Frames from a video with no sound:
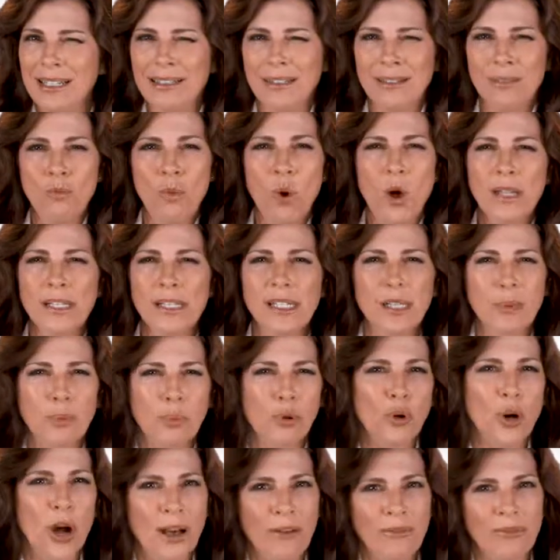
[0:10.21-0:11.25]
and wants to
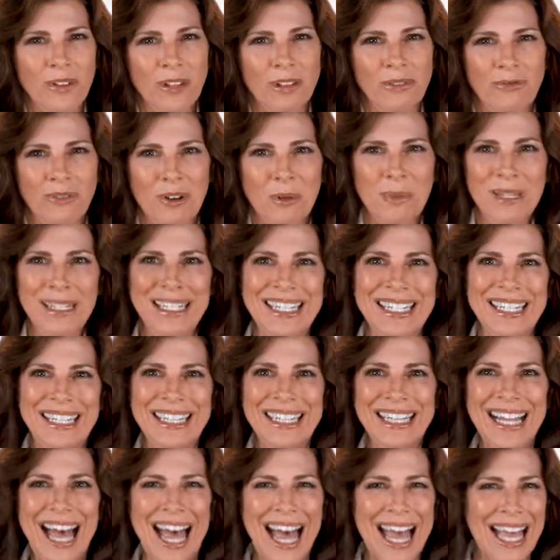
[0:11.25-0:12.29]
profit from a
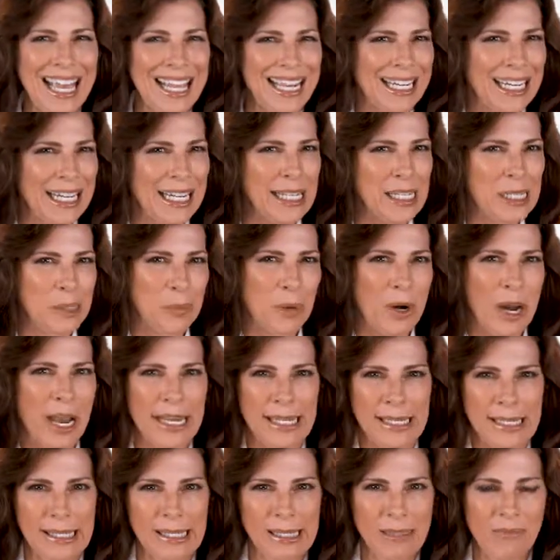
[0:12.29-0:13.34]
decline in its
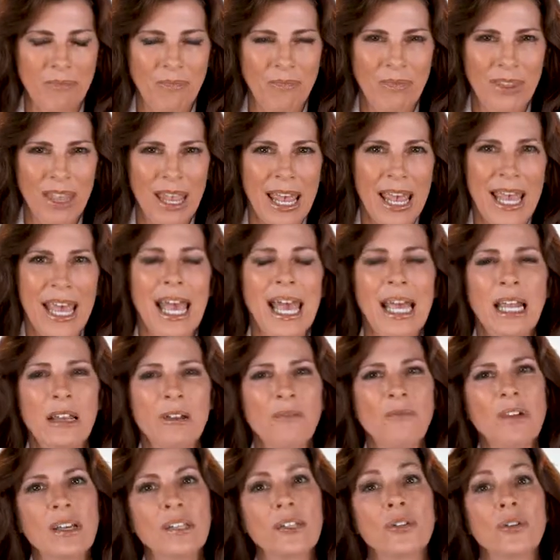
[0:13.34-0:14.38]
price, an
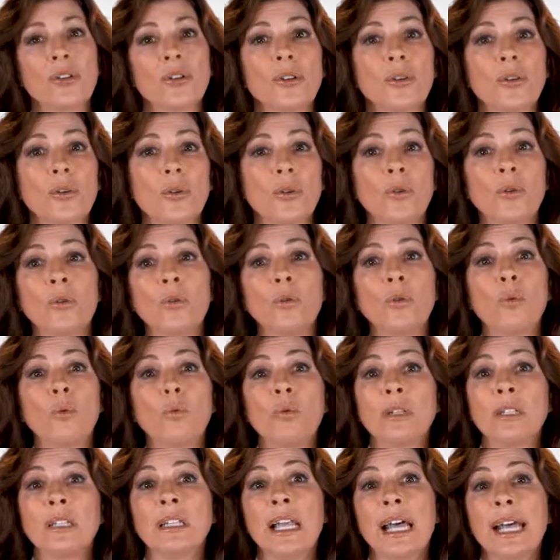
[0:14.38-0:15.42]
investor who
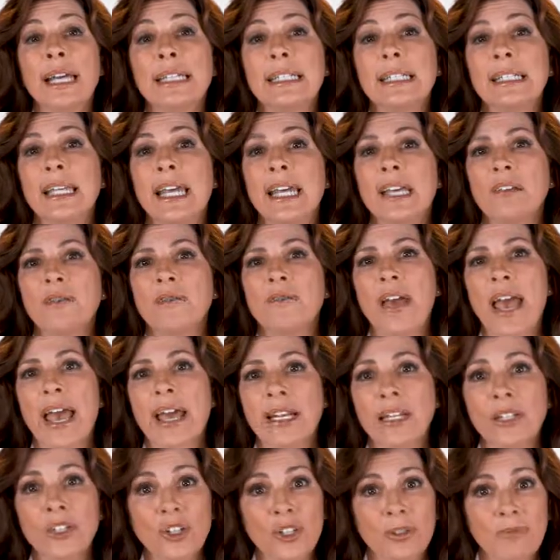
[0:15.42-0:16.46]
would like to take
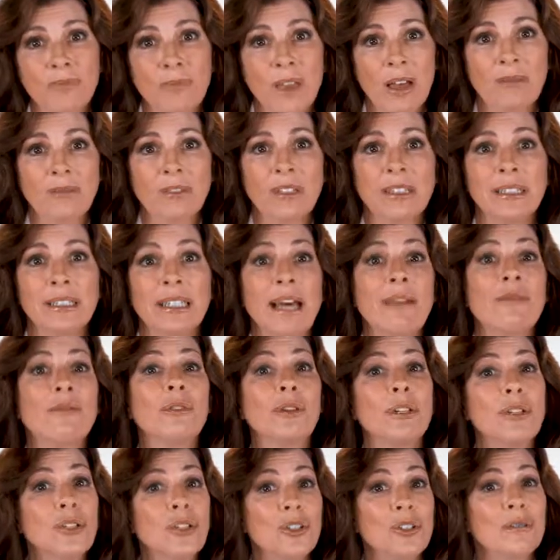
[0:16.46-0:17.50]
advantage of the
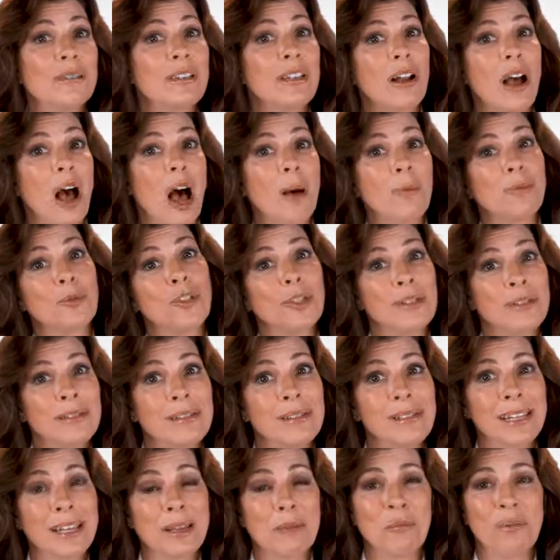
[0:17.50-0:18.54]
leverage that
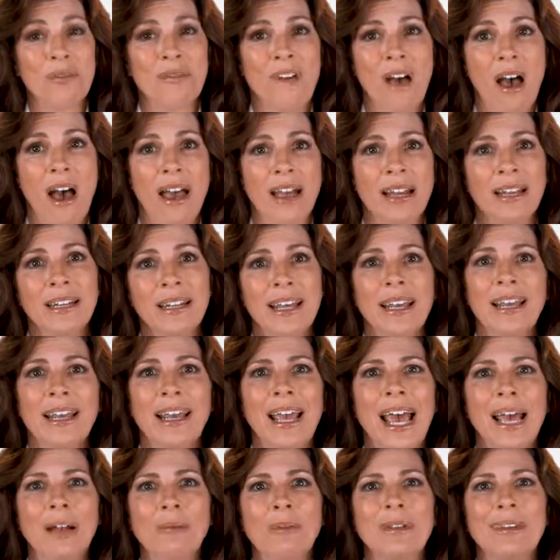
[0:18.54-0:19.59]
options can provide
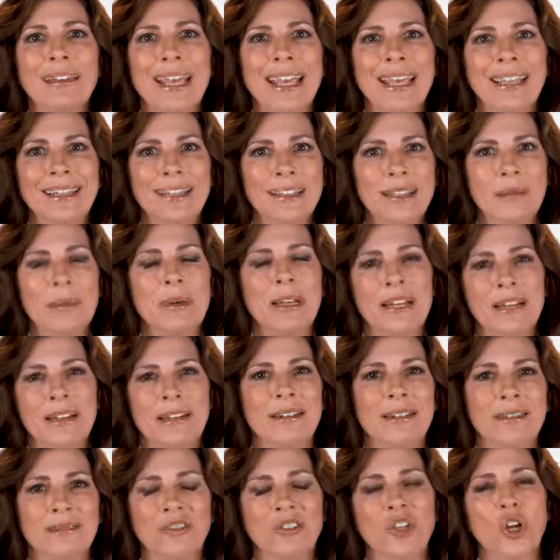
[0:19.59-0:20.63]
and with a
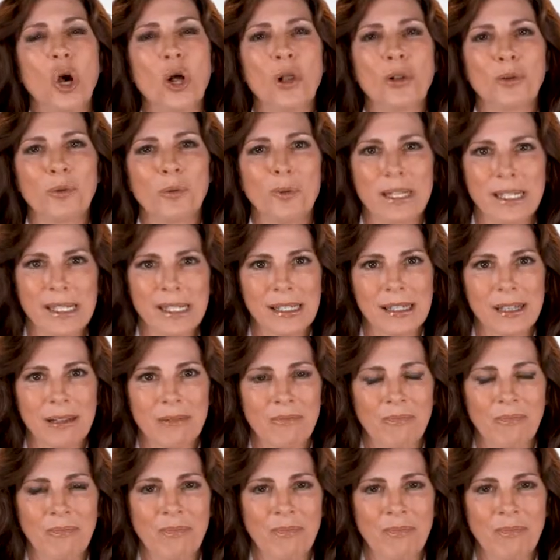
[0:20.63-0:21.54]
limited dollar risk,